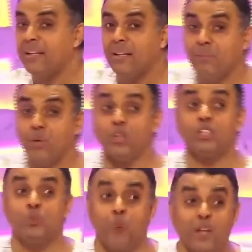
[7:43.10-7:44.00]
Because
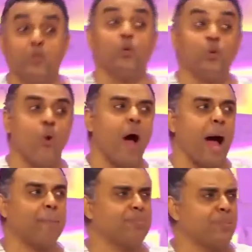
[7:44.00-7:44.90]
it's when you grow
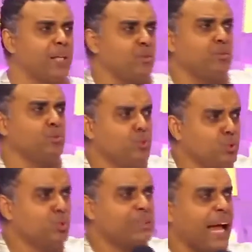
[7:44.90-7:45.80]
up, then you, you,
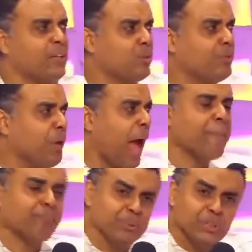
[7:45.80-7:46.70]
you start to even
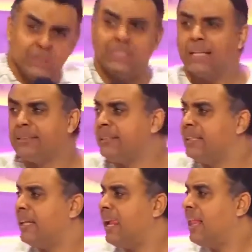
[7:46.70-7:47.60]
appreciate
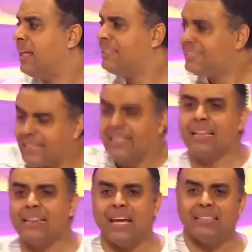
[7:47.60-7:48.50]
certain
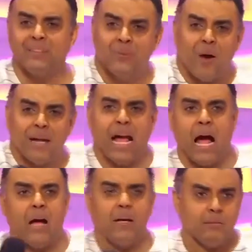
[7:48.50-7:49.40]
things. You wonder,
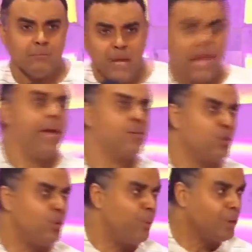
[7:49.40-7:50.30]
hey, eh, so
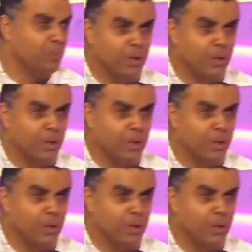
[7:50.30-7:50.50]
what were